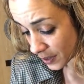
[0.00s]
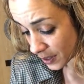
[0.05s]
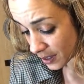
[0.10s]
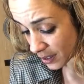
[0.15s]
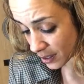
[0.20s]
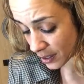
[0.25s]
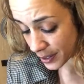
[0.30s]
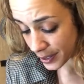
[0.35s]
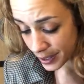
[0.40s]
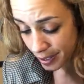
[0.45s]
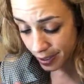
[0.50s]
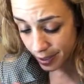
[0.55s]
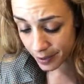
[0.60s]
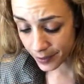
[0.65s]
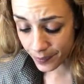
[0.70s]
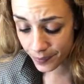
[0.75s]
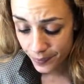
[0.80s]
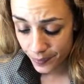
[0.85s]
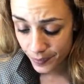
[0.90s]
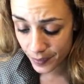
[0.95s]
Huh.
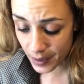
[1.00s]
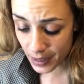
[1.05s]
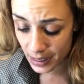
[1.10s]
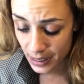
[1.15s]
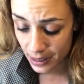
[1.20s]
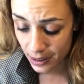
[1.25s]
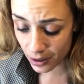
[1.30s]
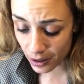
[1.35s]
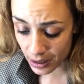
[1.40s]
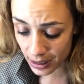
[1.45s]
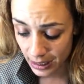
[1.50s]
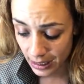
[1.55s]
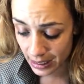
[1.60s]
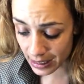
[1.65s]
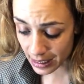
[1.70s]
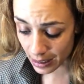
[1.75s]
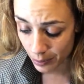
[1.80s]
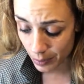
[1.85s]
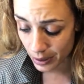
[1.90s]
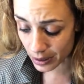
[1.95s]
This looks like
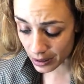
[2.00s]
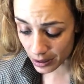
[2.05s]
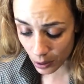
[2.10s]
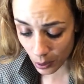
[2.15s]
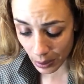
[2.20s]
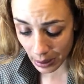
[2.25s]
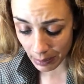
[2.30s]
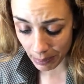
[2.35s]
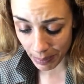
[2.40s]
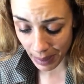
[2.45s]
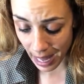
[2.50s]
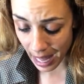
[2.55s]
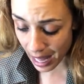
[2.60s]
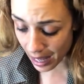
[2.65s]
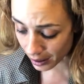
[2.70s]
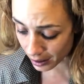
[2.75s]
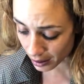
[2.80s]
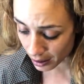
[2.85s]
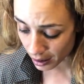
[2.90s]
someone's going back.